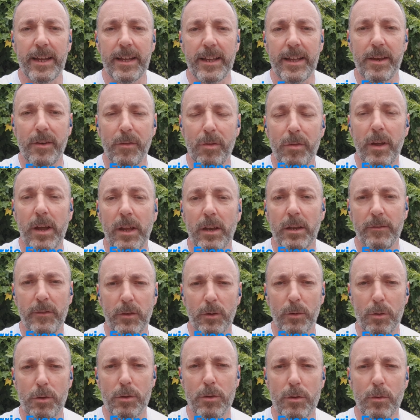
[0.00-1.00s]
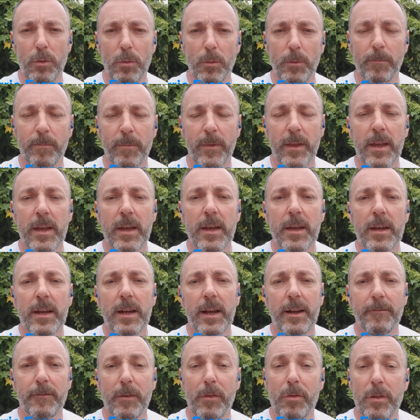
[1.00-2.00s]
inside of your shoe?
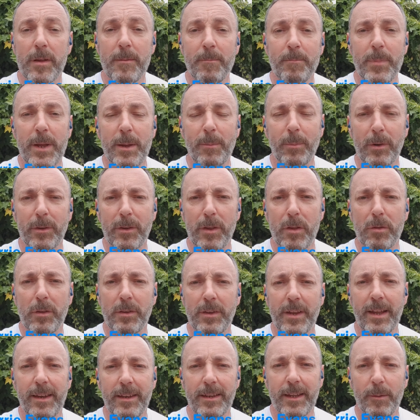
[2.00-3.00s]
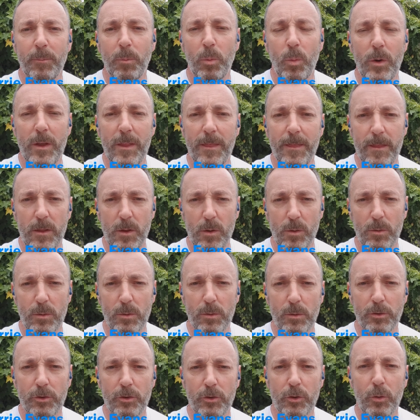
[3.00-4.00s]
For some people, this can end up with
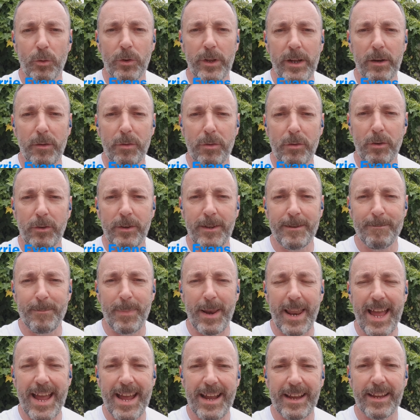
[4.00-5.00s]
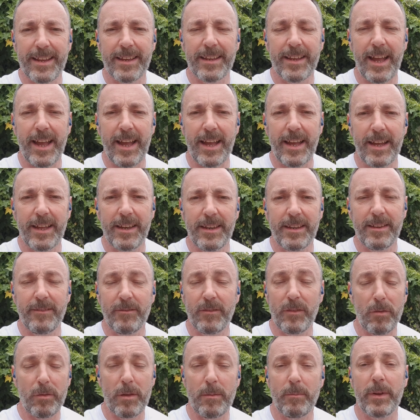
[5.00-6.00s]
your toenails turning black and
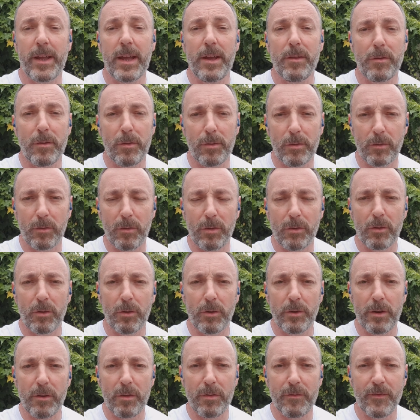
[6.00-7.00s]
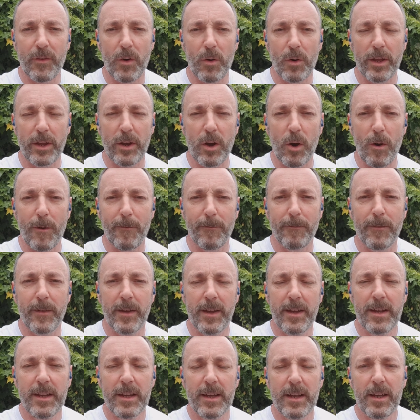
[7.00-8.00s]
even in some cases those toenails falling off.
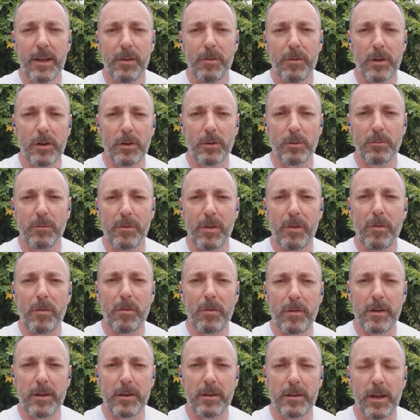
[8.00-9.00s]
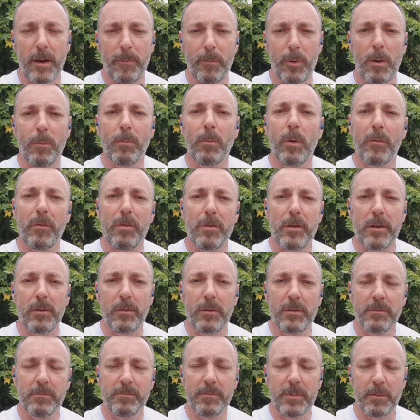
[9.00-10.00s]
So this is a problem obviously
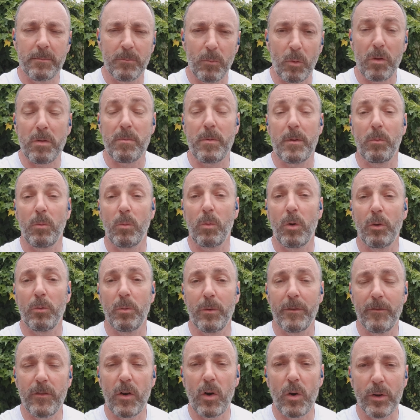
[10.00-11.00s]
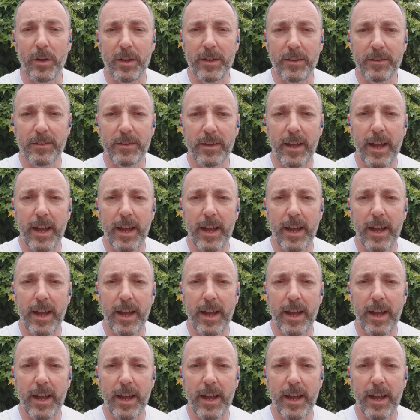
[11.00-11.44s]
most people want to avoid,